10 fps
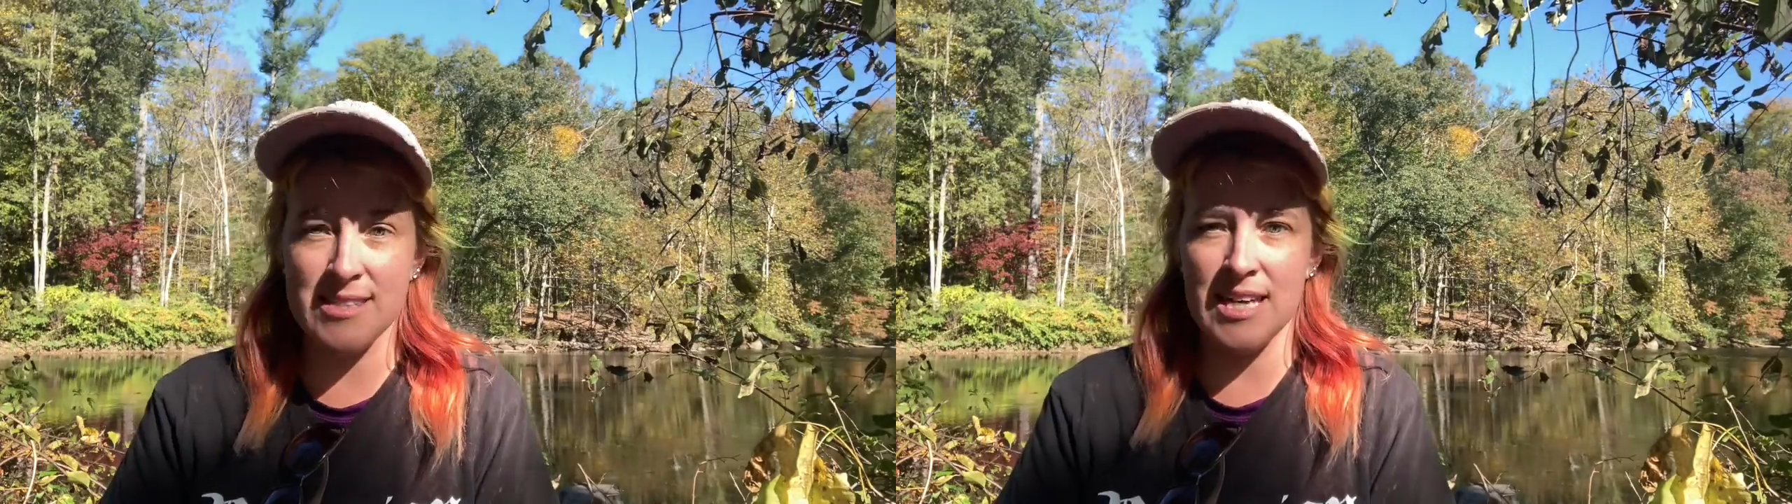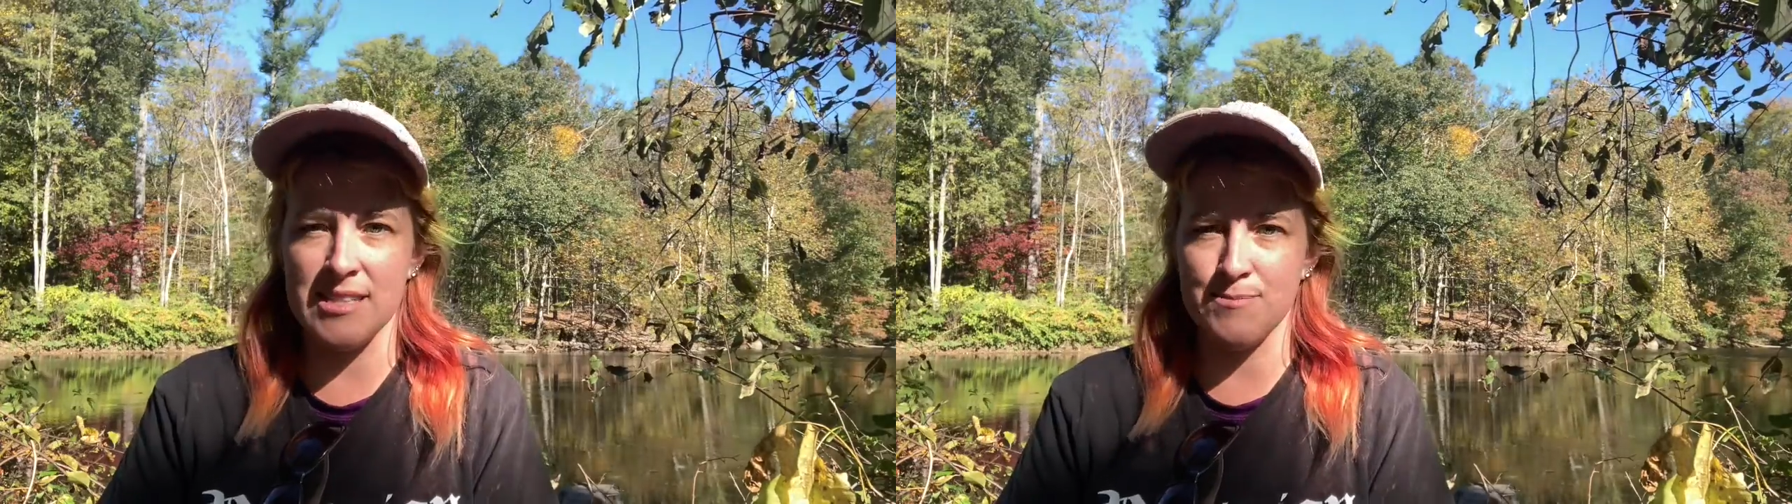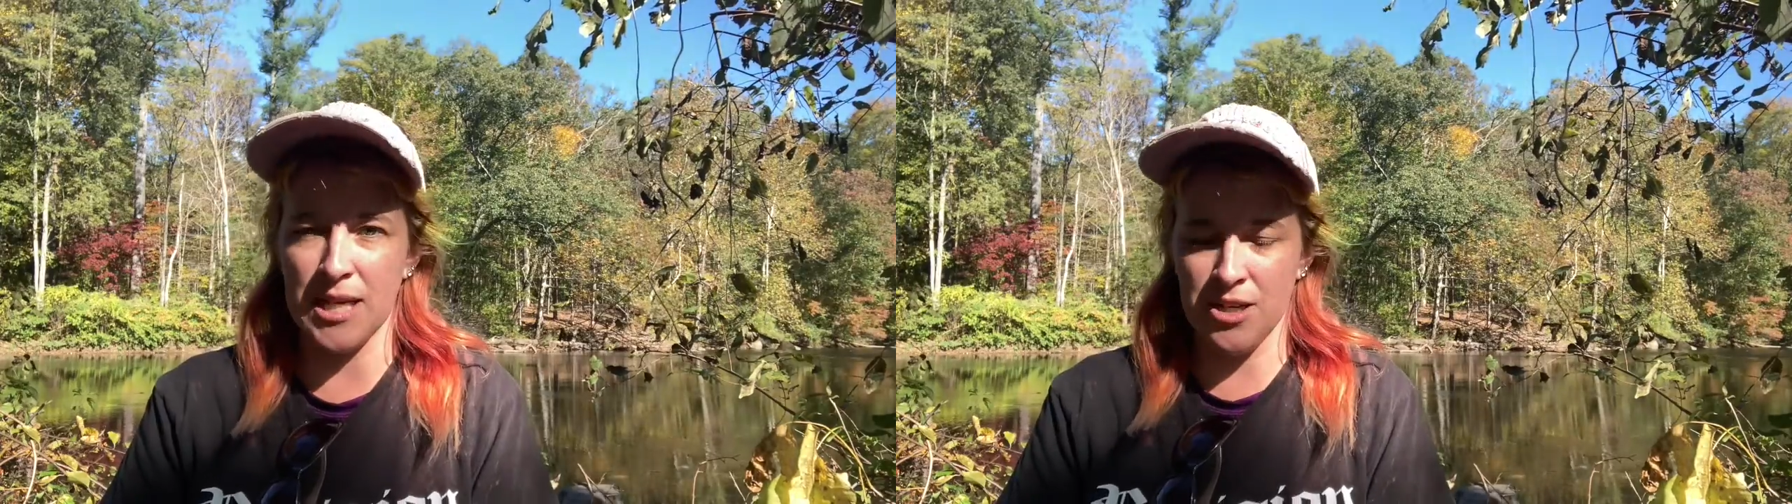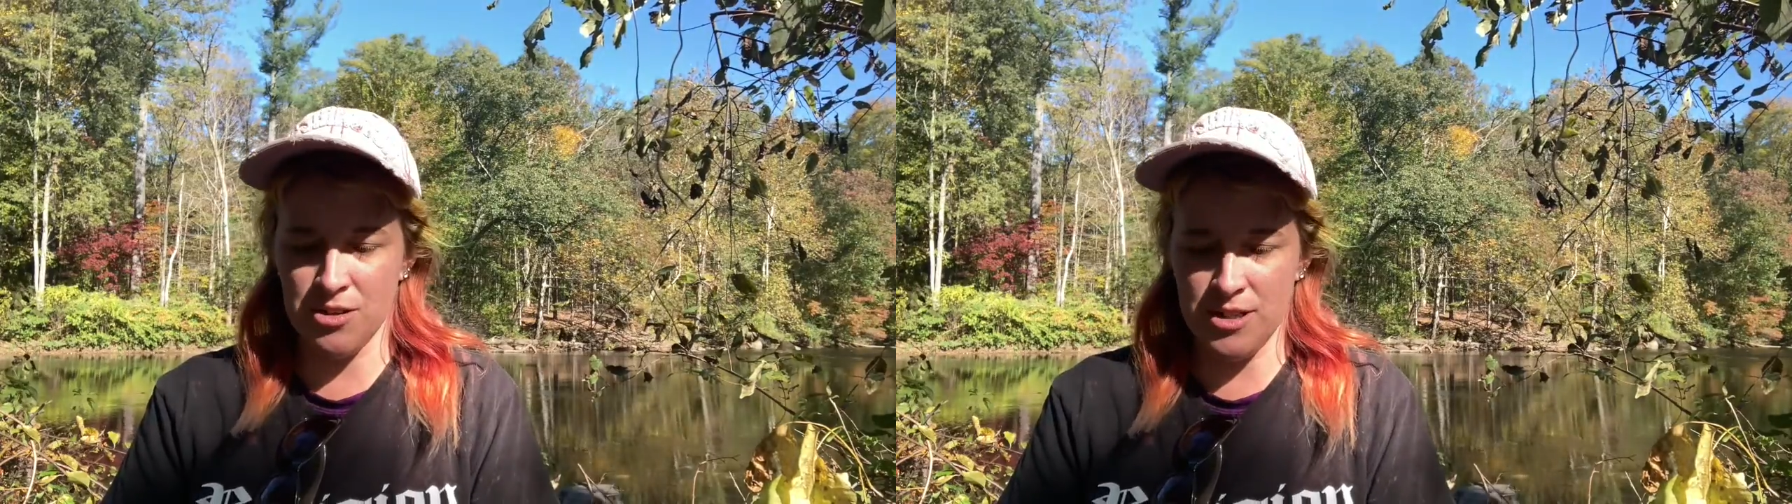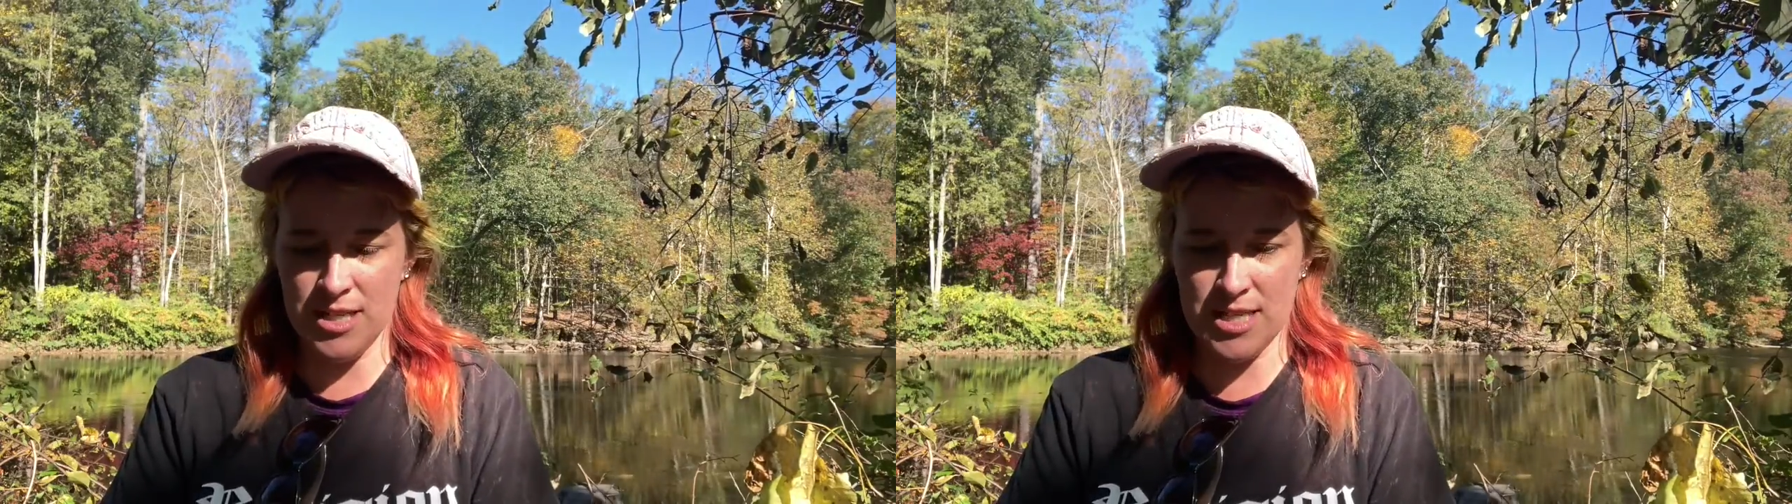things? My
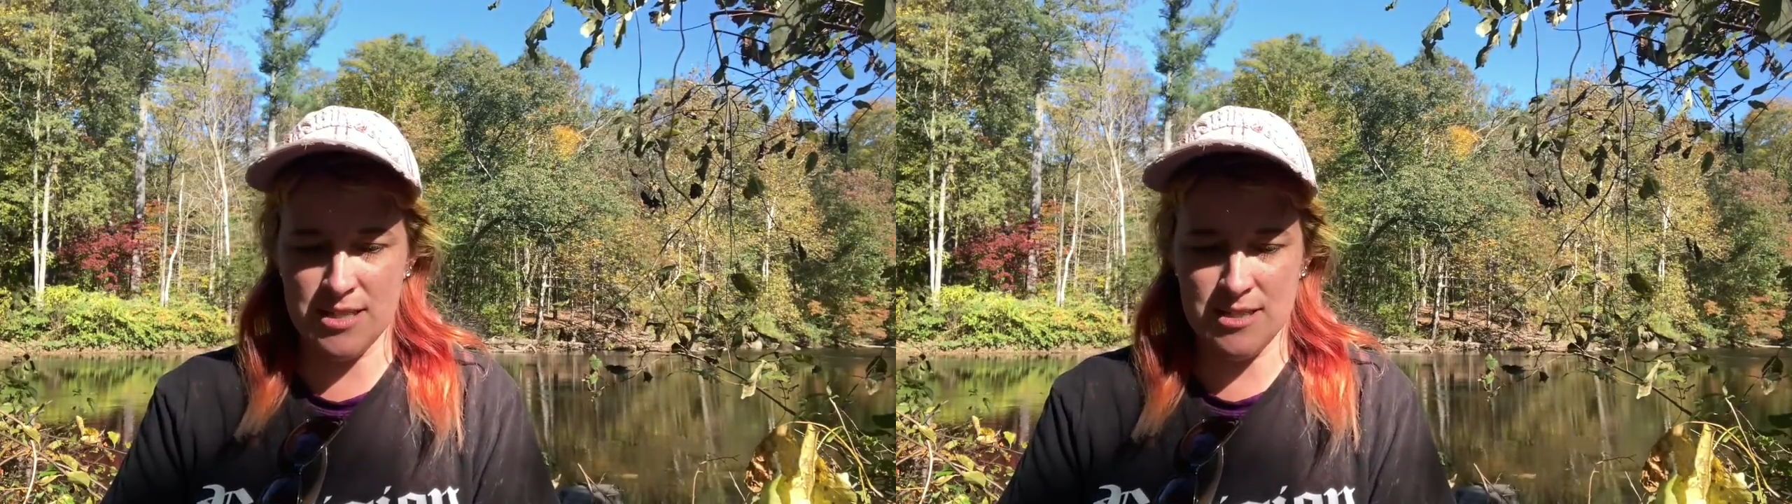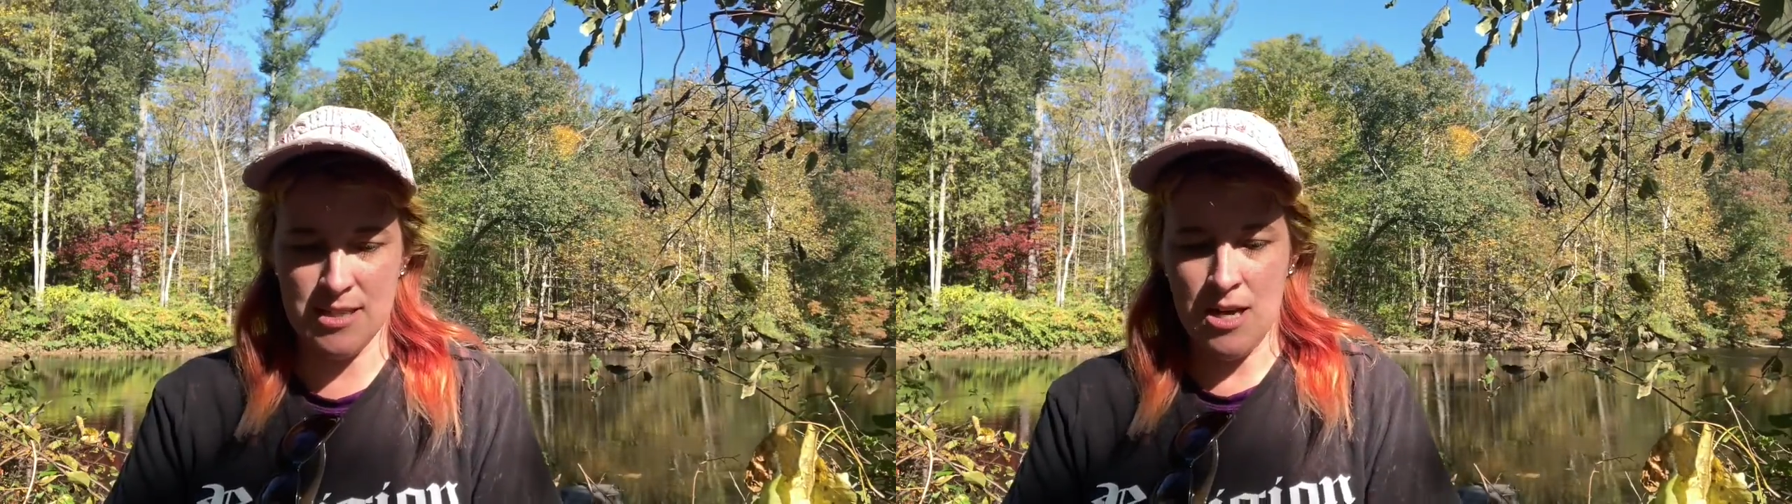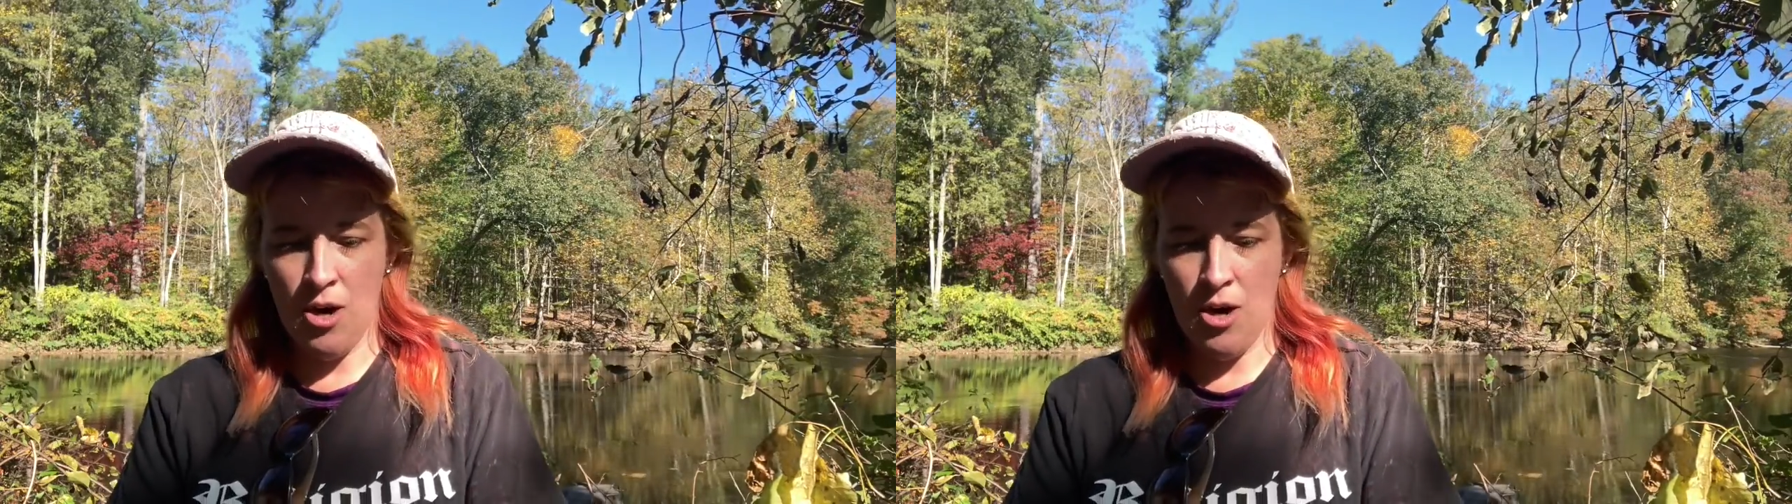goodness.